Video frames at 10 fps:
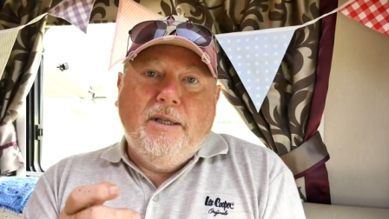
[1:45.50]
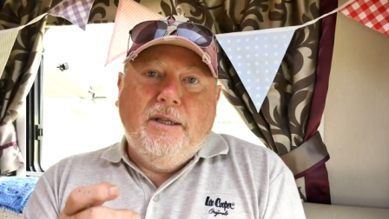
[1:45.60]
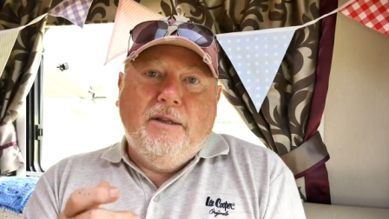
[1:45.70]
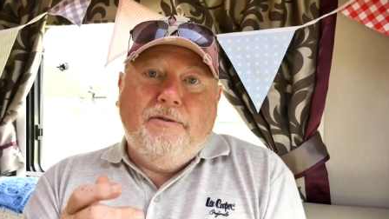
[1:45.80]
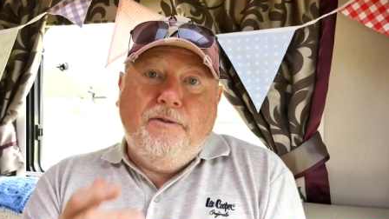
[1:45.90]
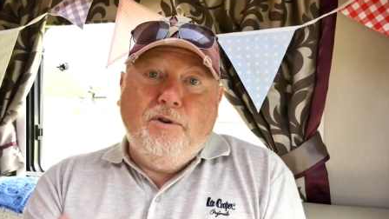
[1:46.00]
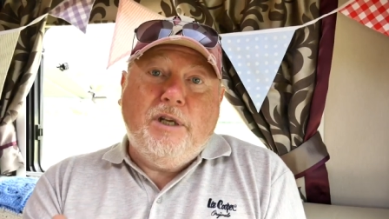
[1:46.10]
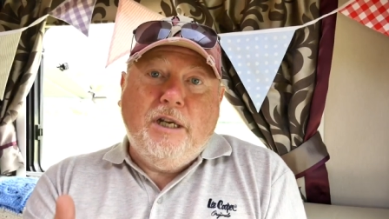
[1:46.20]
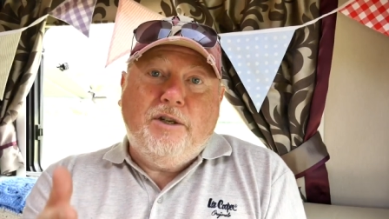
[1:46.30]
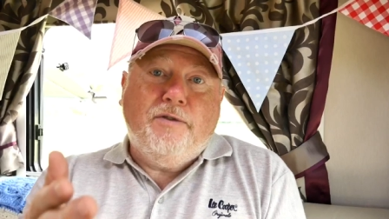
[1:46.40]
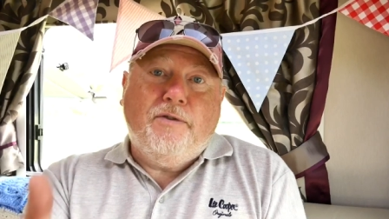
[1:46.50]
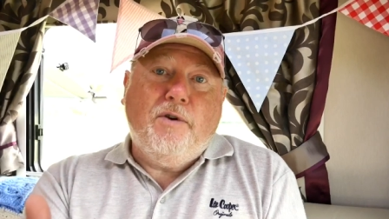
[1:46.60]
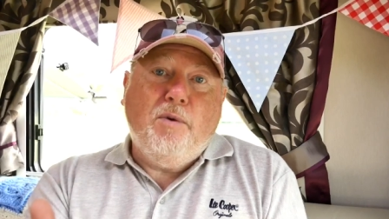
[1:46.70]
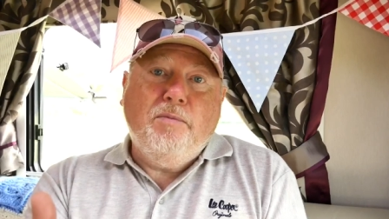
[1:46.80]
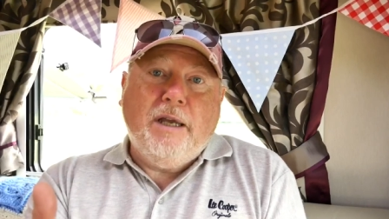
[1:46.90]
the footage
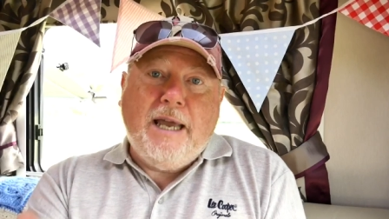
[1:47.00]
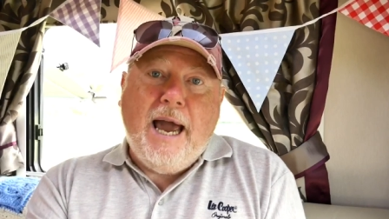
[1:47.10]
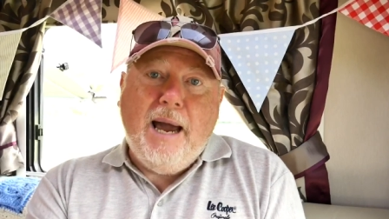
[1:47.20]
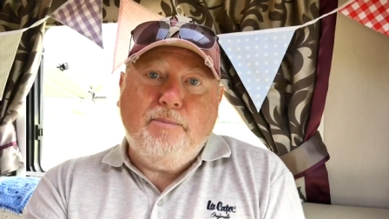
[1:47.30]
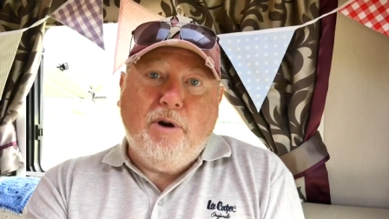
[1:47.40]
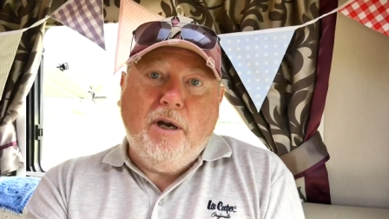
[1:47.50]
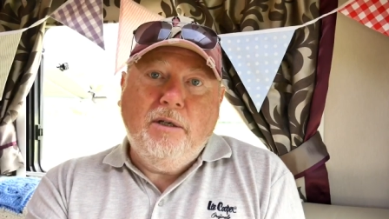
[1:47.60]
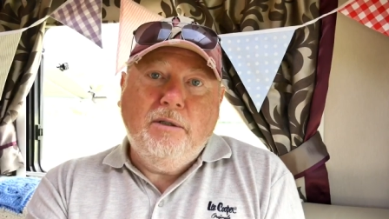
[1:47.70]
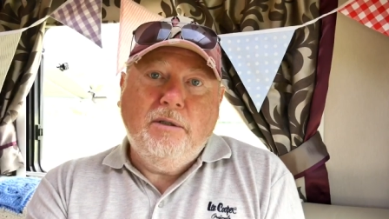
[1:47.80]
from the camera